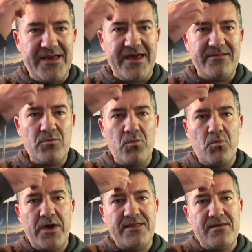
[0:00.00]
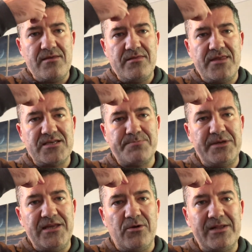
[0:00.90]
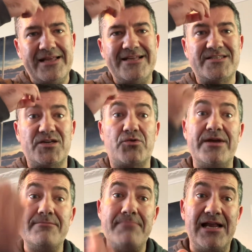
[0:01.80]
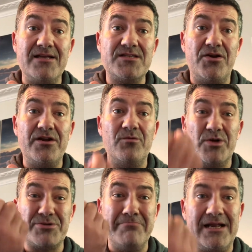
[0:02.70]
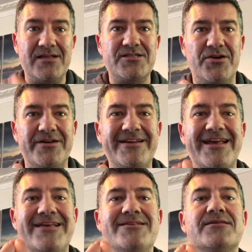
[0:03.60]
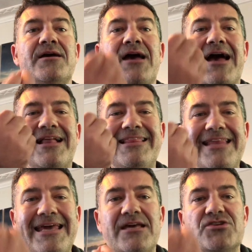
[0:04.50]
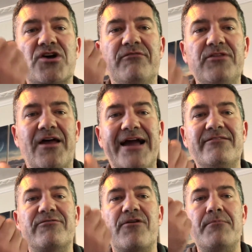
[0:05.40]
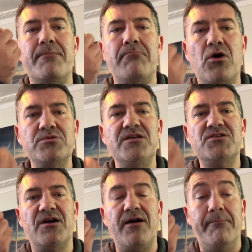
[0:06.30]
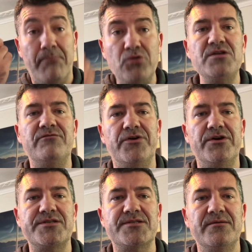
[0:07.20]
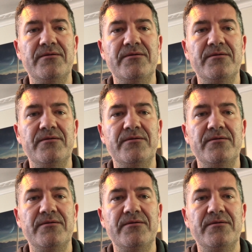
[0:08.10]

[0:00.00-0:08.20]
And when this pineal gland is secreting melatonin, which melatonin is a leakage of light from a, multi a multiverse,